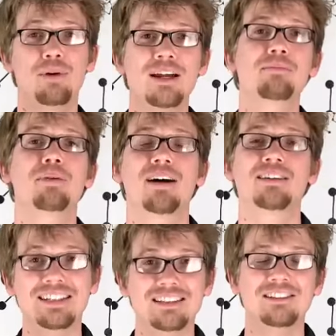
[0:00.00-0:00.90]
and breaking
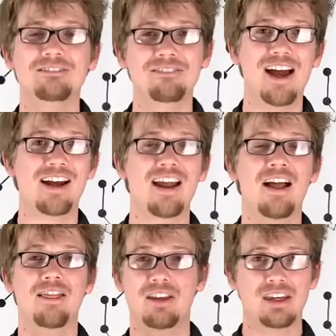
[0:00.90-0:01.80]
bonds is, in fact,
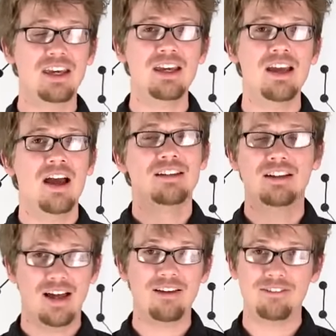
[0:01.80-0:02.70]
the key
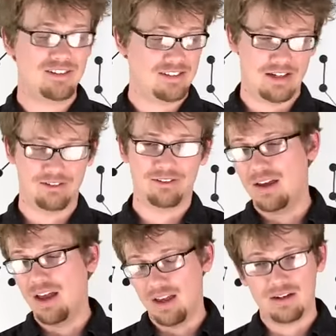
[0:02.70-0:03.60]
to life itself,
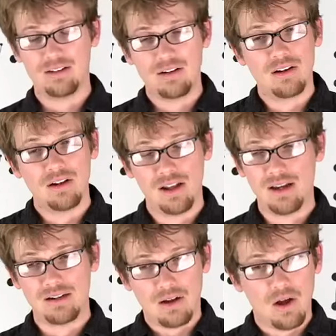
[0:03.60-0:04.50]
and
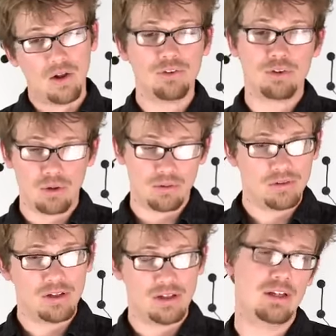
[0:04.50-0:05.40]
also
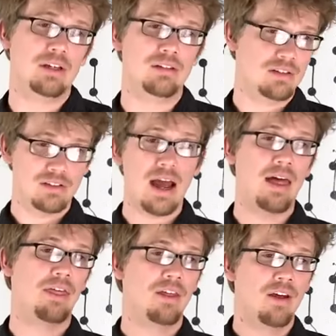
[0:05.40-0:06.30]
the key to
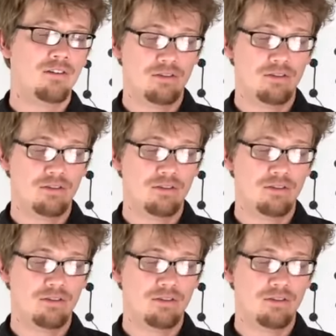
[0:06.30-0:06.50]
death.